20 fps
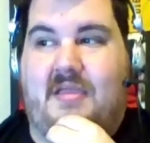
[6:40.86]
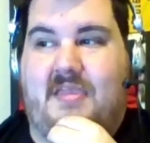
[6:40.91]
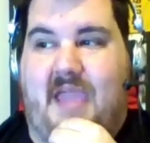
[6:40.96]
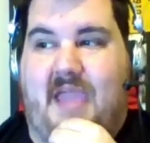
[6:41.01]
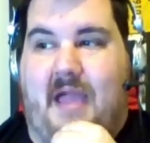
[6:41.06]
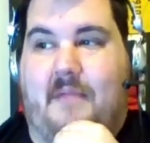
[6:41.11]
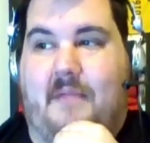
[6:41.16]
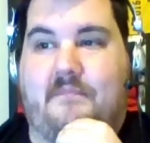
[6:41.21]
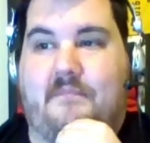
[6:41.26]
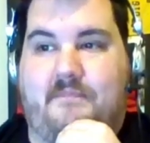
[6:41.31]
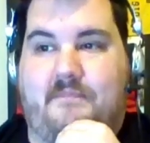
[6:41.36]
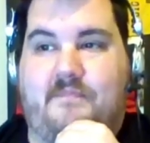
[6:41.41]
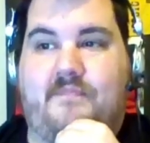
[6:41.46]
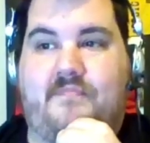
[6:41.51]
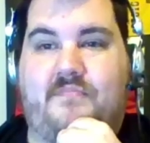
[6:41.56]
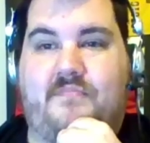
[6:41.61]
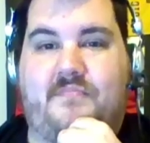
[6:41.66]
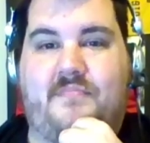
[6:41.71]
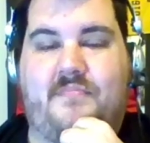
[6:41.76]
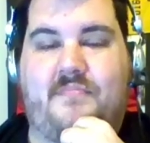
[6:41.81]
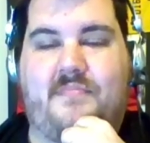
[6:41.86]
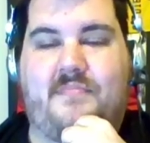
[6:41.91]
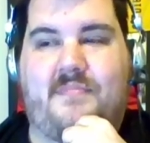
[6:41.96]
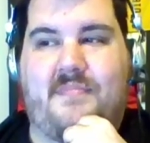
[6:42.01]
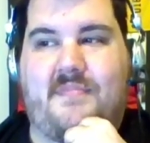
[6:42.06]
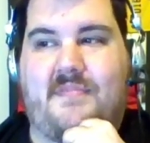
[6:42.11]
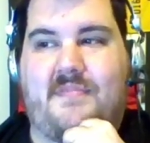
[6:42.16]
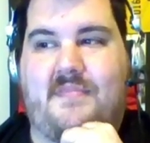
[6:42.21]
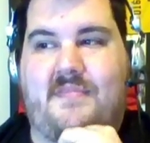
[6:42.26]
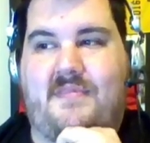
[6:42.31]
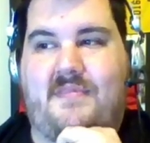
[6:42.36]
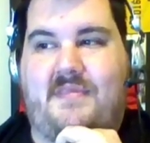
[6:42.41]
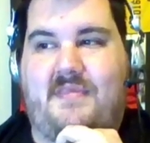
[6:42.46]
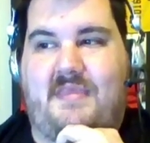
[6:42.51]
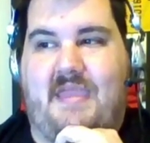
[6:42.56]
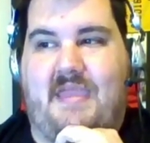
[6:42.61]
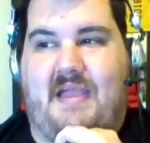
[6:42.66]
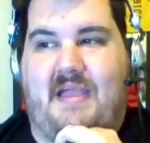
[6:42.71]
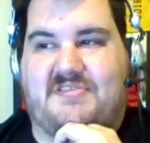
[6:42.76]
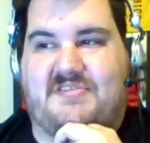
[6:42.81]
yeah, Shane Strickland.
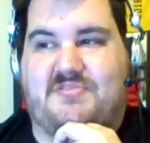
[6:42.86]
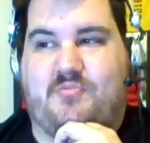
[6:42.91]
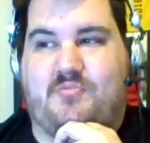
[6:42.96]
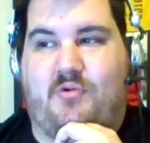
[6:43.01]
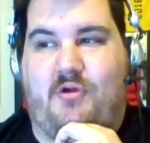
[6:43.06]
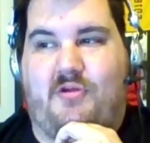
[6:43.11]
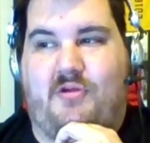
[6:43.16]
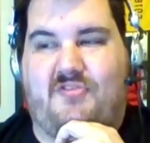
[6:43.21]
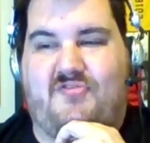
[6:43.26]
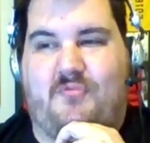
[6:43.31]
Yeah, yeah, Swir yeah, yeah.